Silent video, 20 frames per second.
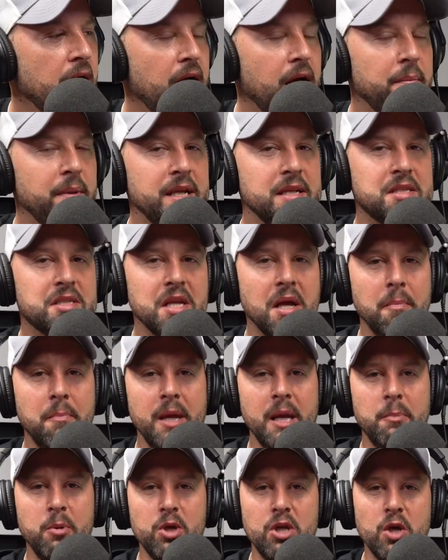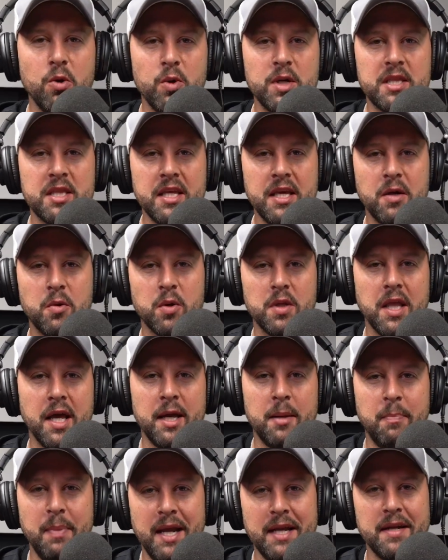I mean, some people you would think would
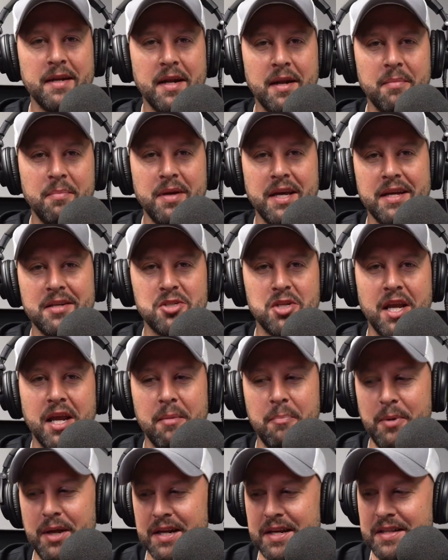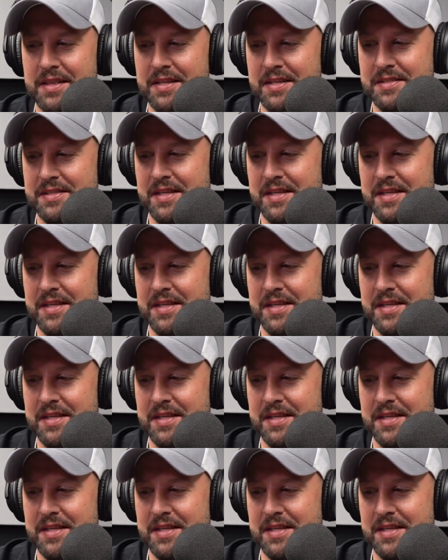like being an NBA champion, and this